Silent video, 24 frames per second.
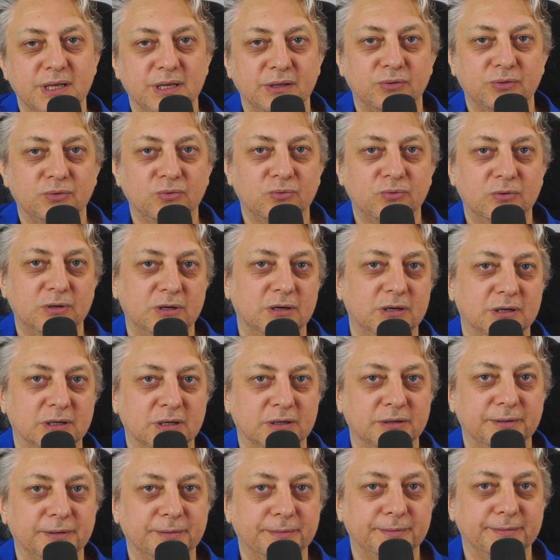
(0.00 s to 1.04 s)
to work,
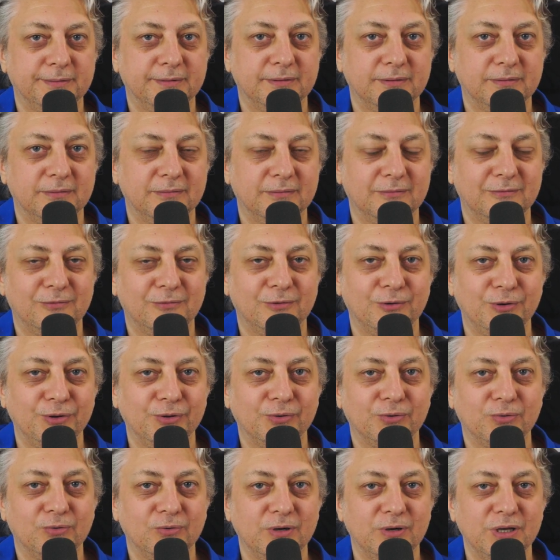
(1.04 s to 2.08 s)
for you
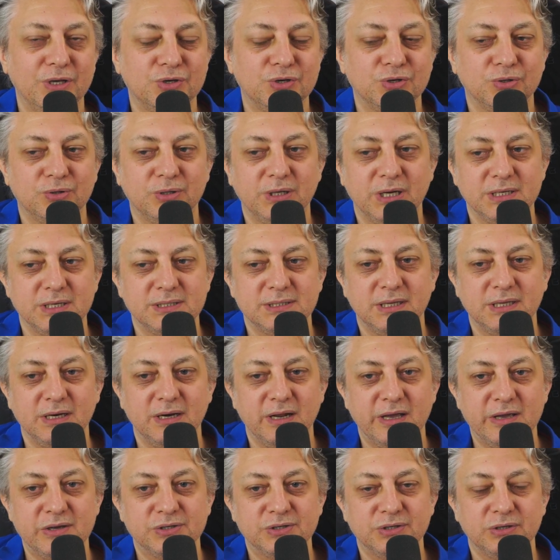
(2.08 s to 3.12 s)
to reach your
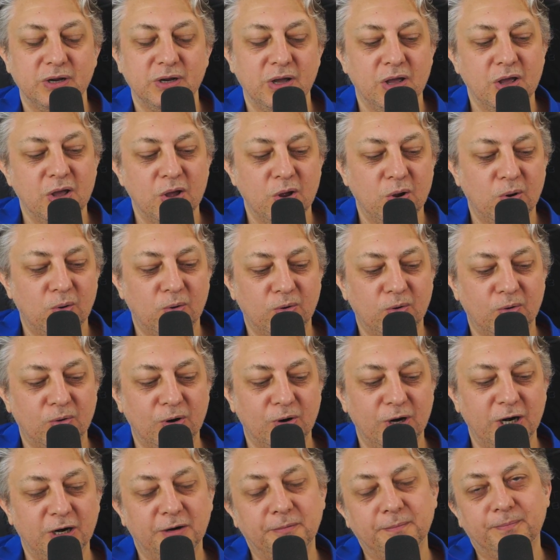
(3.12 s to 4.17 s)
destination?
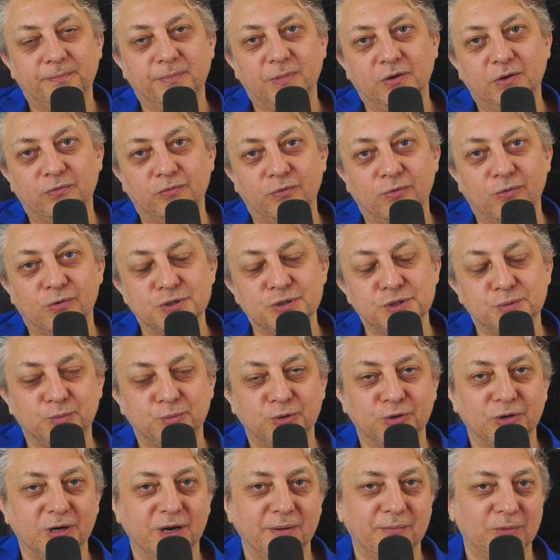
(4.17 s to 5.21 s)
Or, of course,
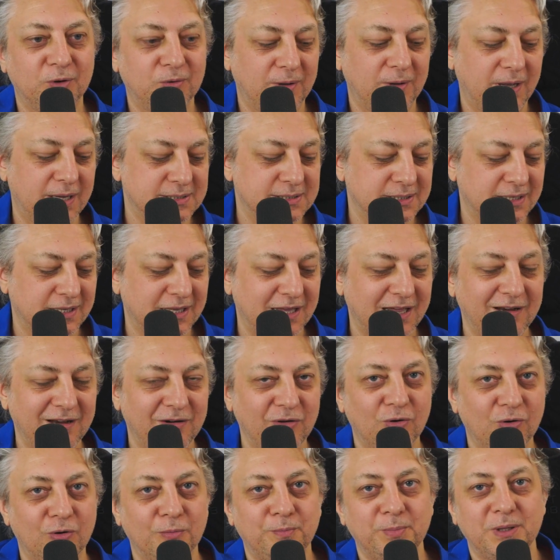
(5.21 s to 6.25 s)
programmer will ask, can you
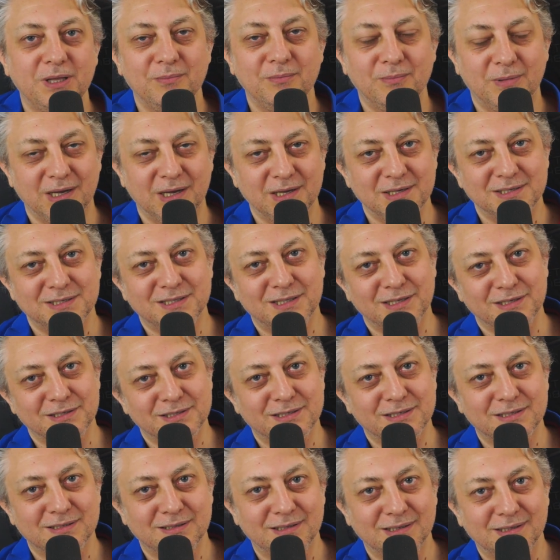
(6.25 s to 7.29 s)
optimize
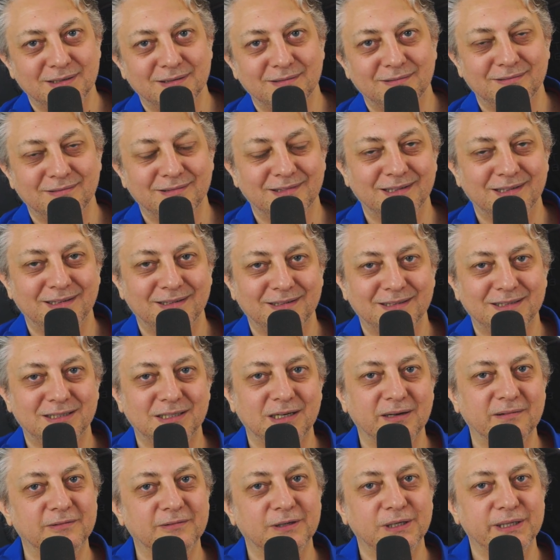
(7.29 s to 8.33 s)
this
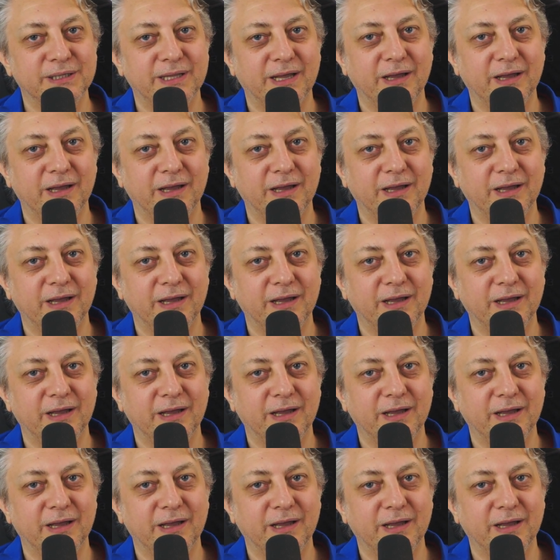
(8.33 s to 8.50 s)
travel time?